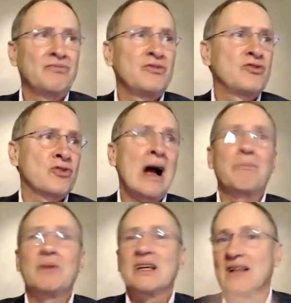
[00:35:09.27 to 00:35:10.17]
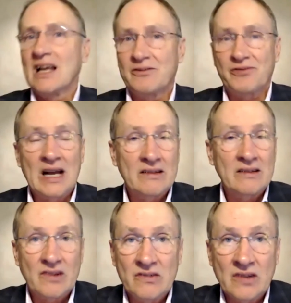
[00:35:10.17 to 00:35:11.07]
dropping like flies
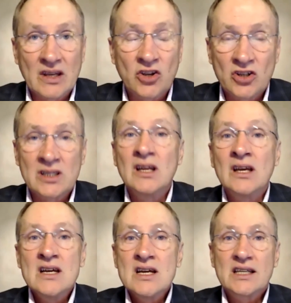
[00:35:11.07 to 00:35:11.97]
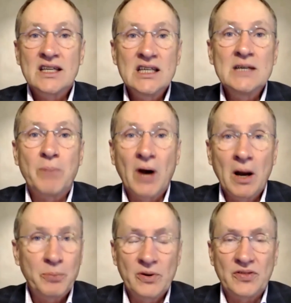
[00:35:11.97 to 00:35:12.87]
because they couldn't keep
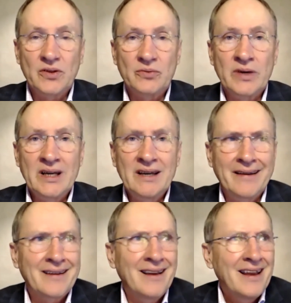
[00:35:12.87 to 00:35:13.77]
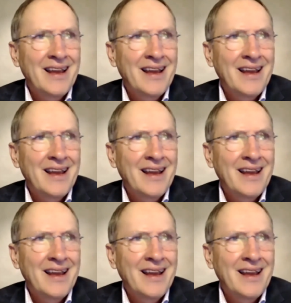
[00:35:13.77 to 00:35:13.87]
up with the reading,